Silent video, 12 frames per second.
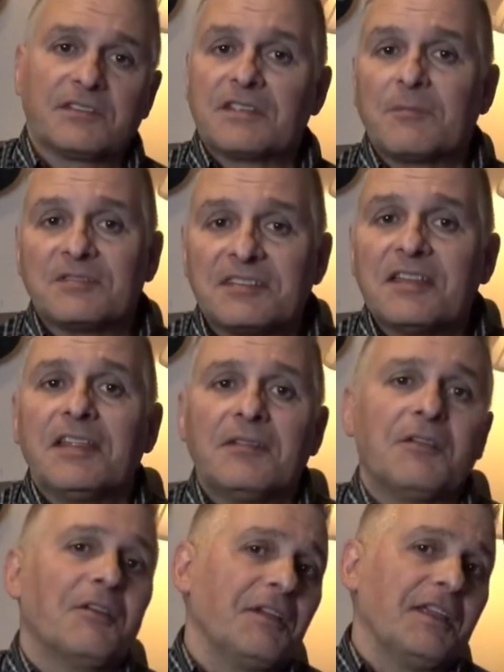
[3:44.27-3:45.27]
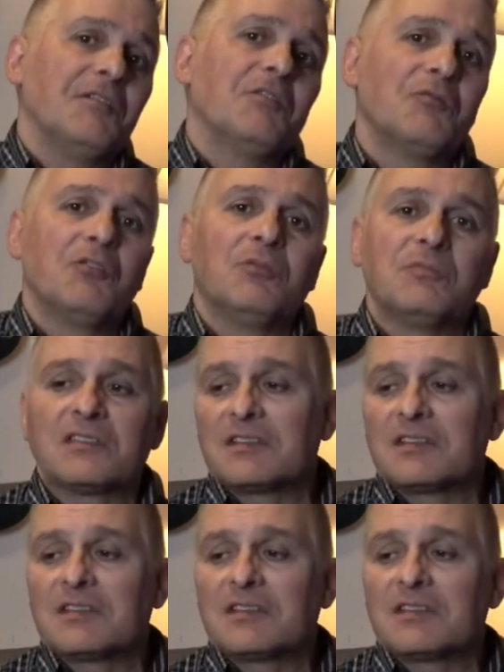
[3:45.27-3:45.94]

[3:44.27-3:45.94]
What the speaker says: because I'm sitting there in the room,